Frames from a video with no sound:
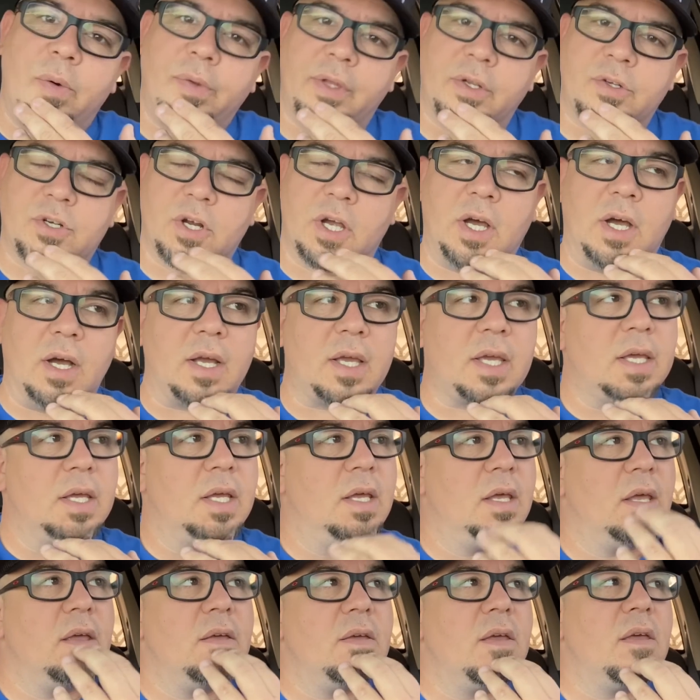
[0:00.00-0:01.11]
the truck,
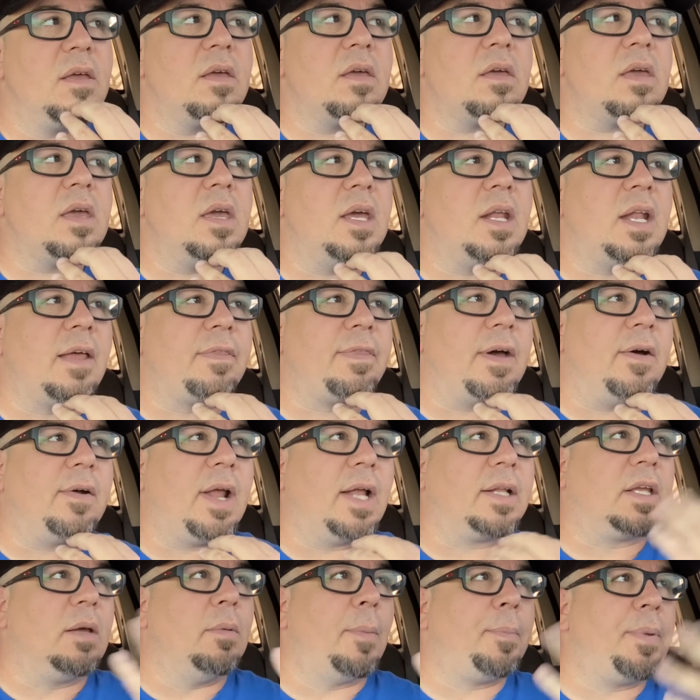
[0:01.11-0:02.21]
and I thought
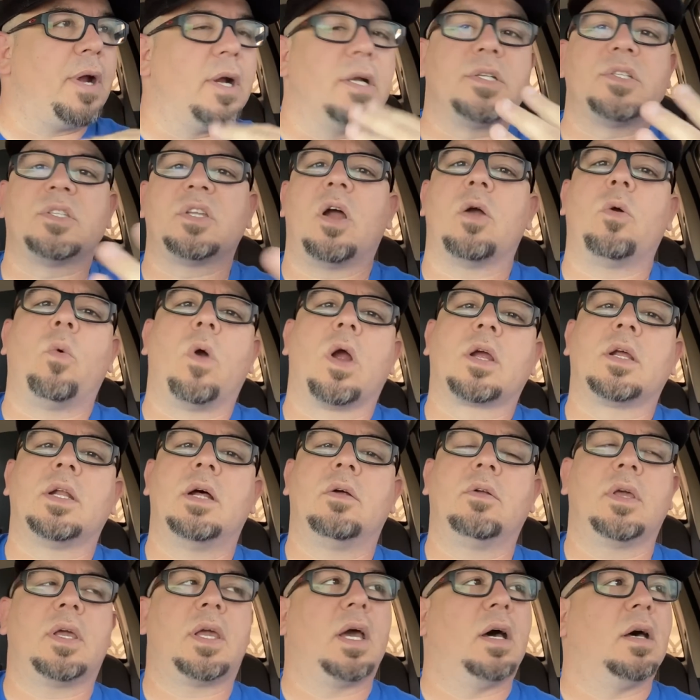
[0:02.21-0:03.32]
I'd come up here and start working
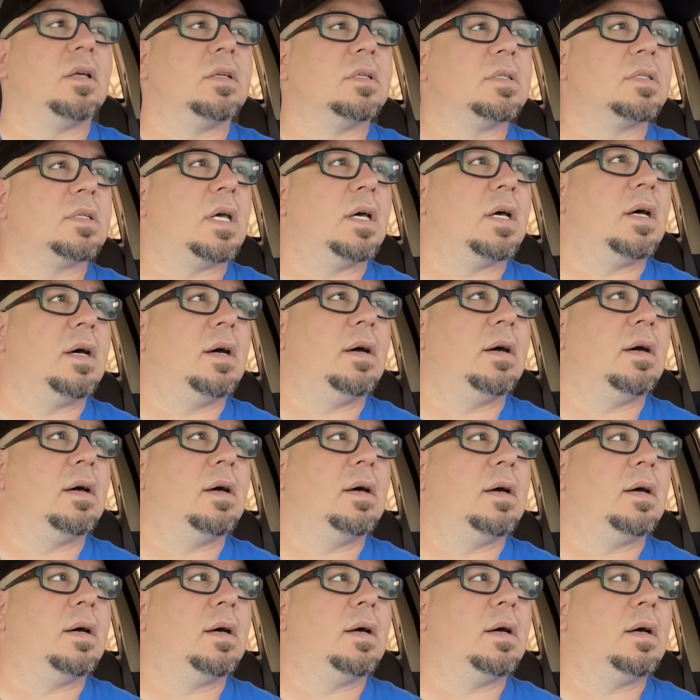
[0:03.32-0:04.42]
on it because
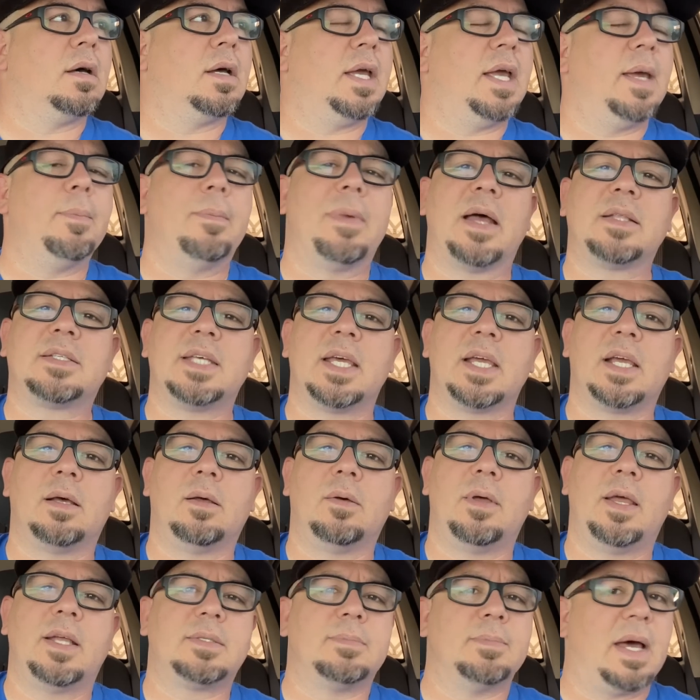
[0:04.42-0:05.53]
it might take
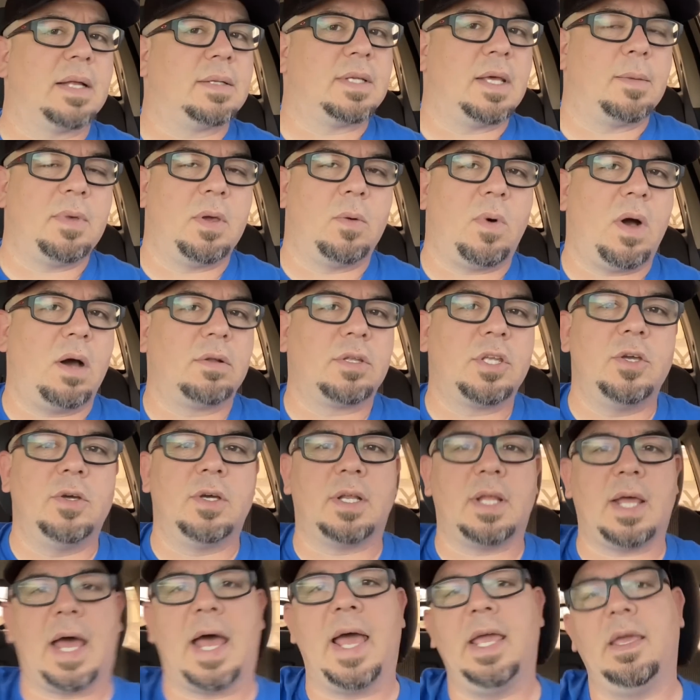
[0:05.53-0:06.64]
me a while to do it.
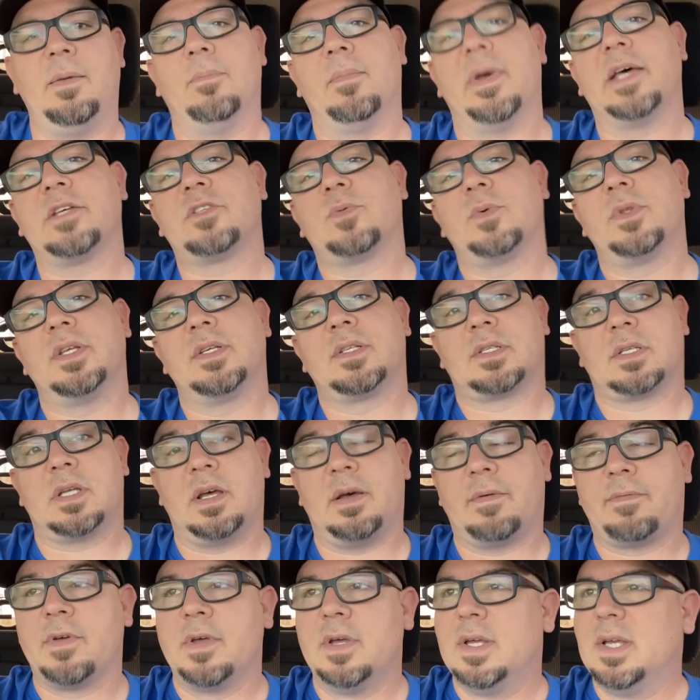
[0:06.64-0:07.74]
I ain't messed with this
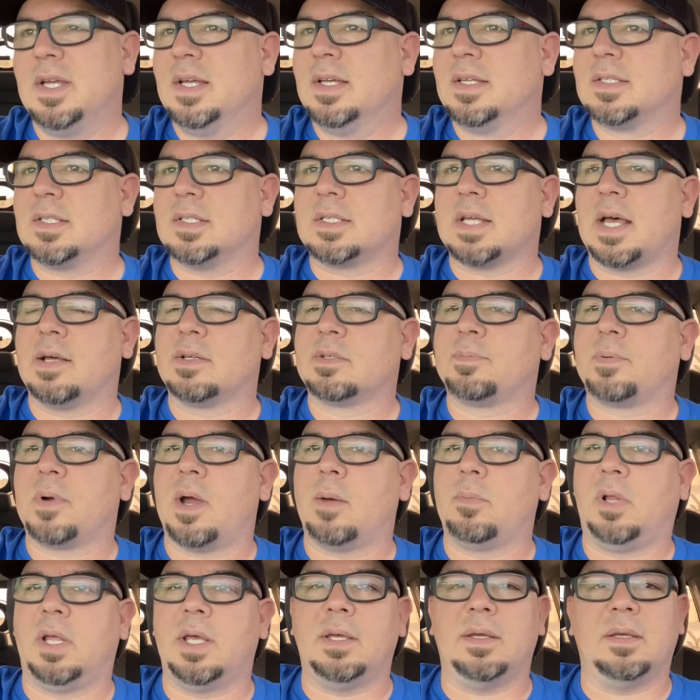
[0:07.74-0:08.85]
stuff since I was
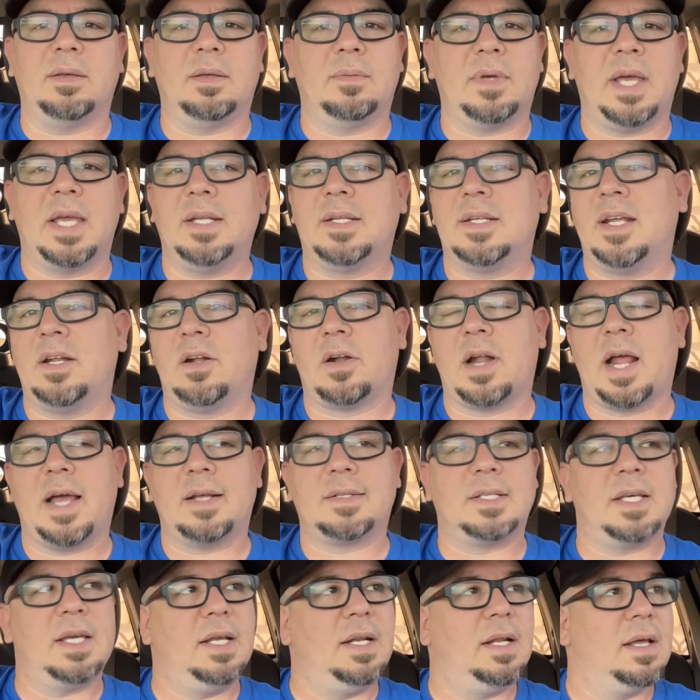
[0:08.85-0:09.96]
probably 18 or
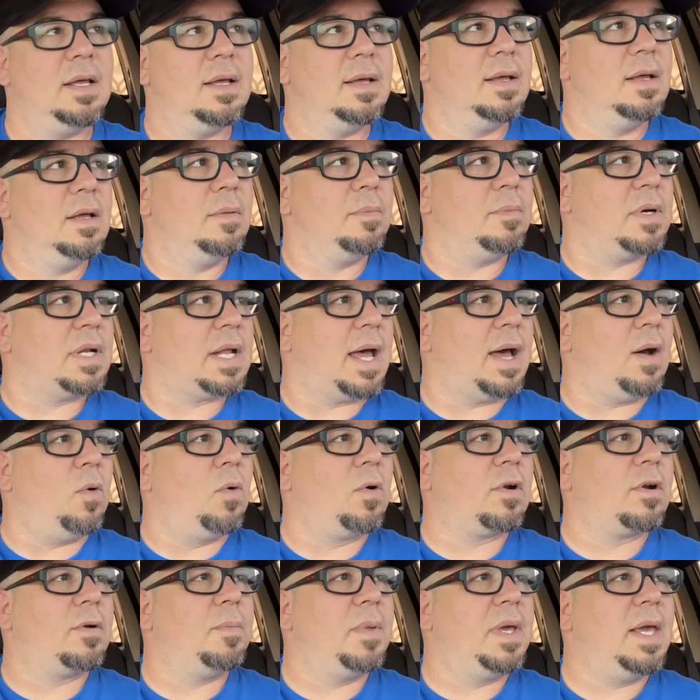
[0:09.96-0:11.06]
19, but I
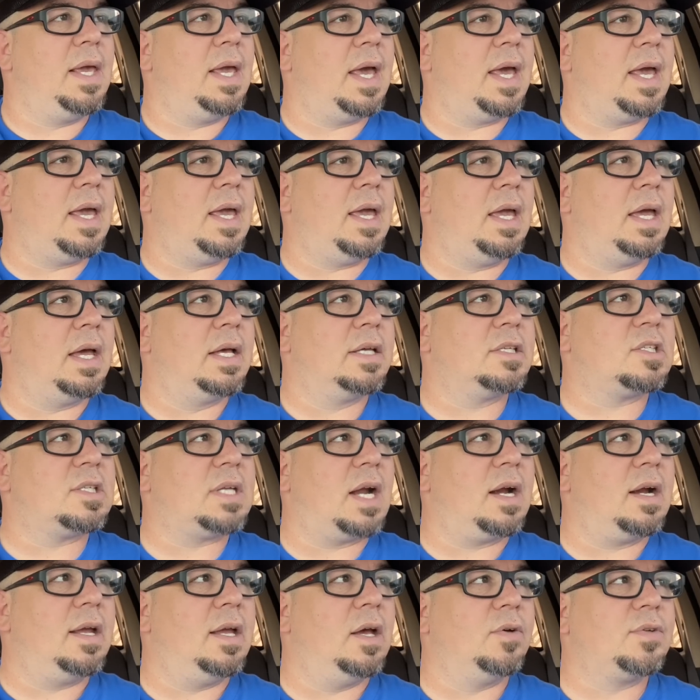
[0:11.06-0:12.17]
ordered me a
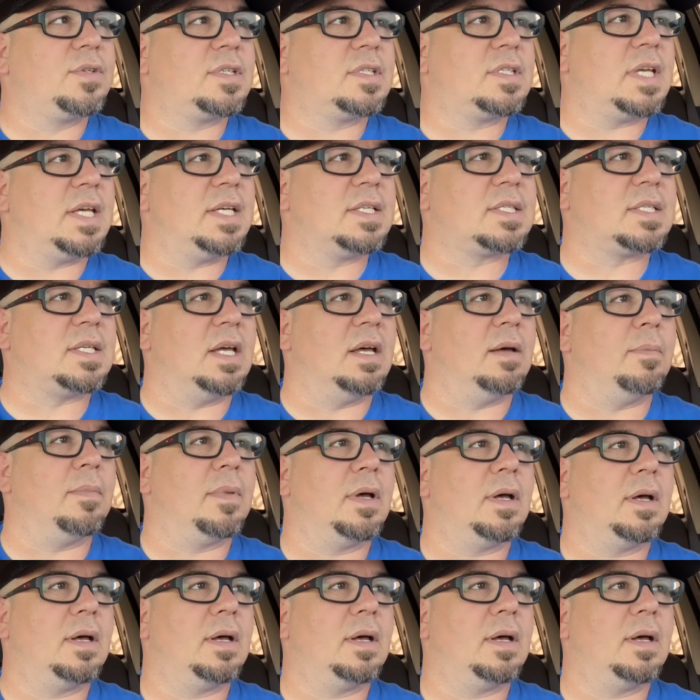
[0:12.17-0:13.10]
stereo system